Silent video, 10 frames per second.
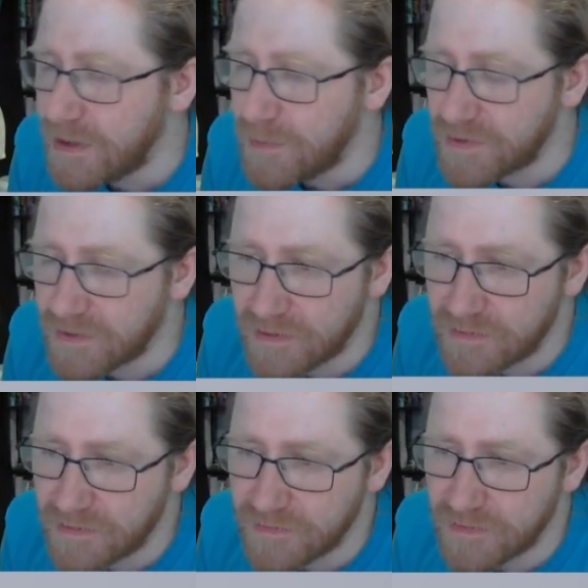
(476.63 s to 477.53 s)
but I think
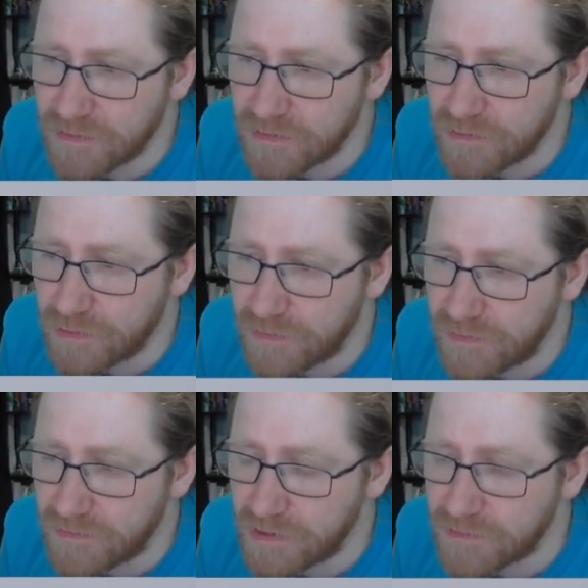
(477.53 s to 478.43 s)
this is a
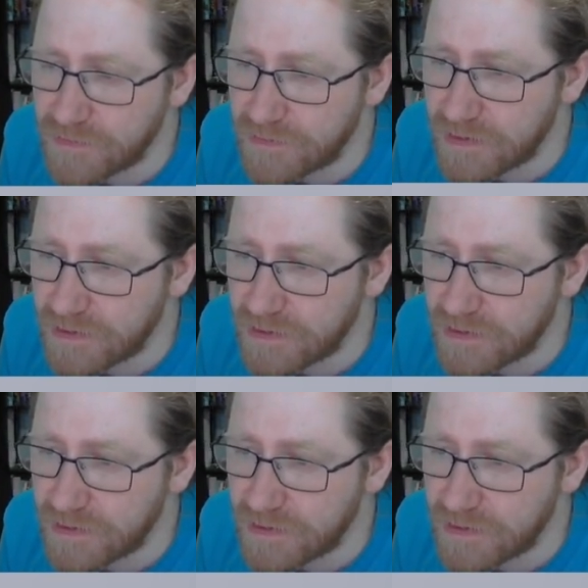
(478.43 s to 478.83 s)
north-south,